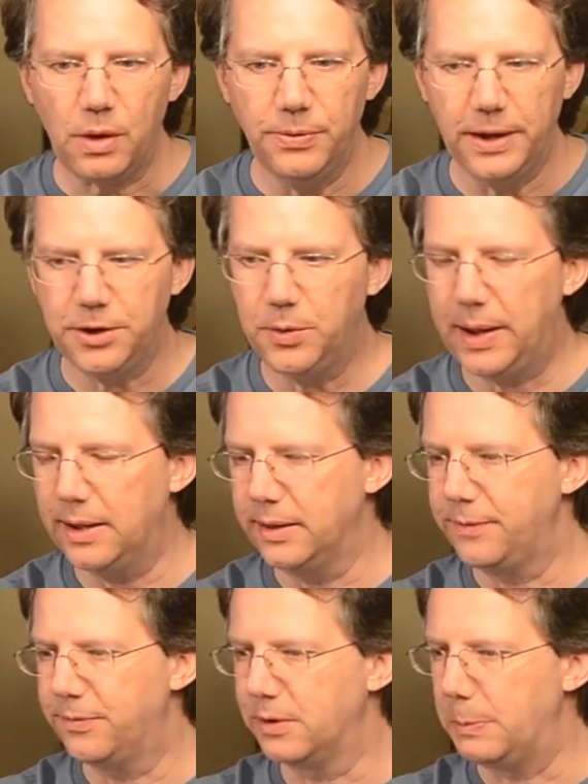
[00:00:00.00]
Thank you,
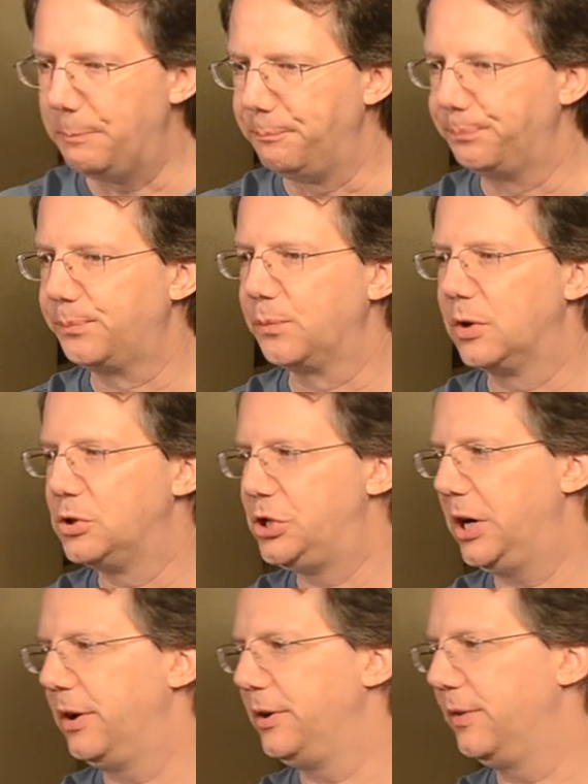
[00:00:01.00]
Ellie, for
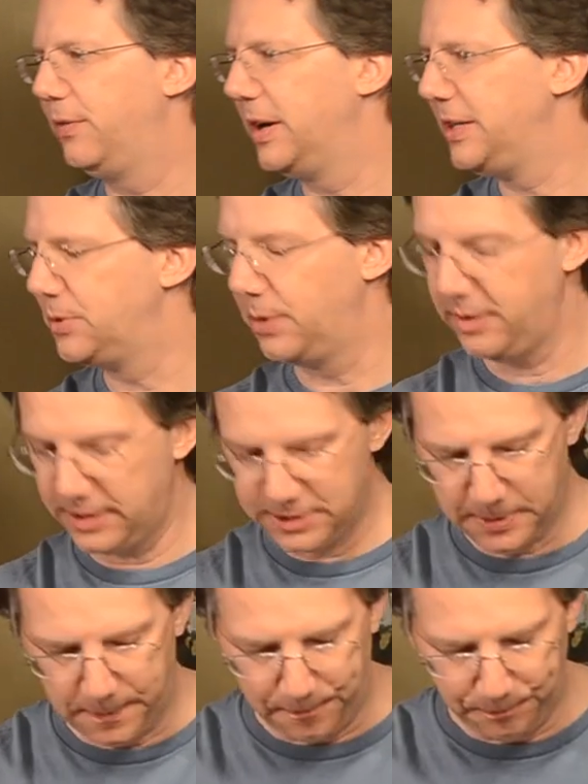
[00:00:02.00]
sharing your fleas with us.